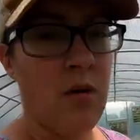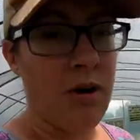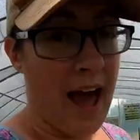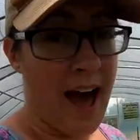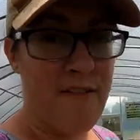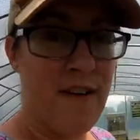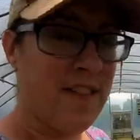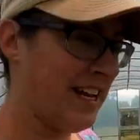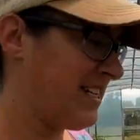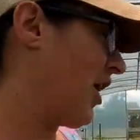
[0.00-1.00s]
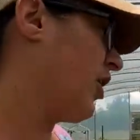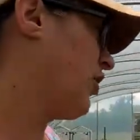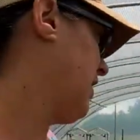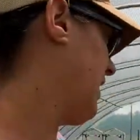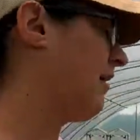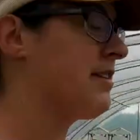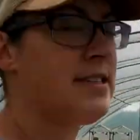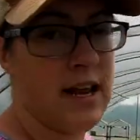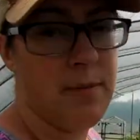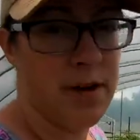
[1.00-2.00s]
We have the entire greenhouse
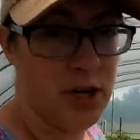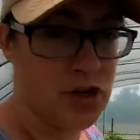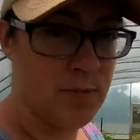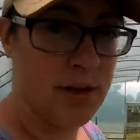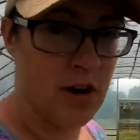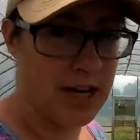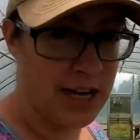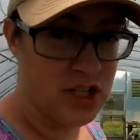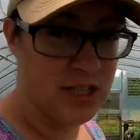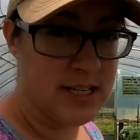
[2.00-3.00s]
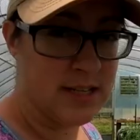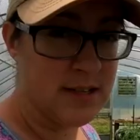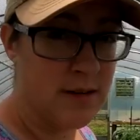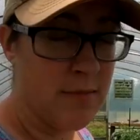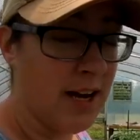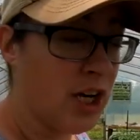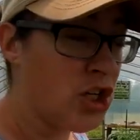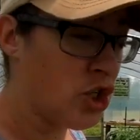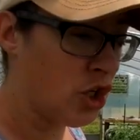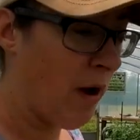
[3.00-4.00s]
set up on a drip irrigation system and I
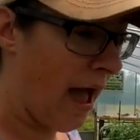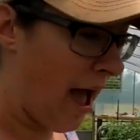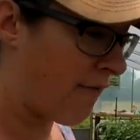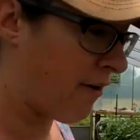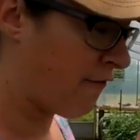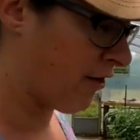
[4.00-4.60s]
do have a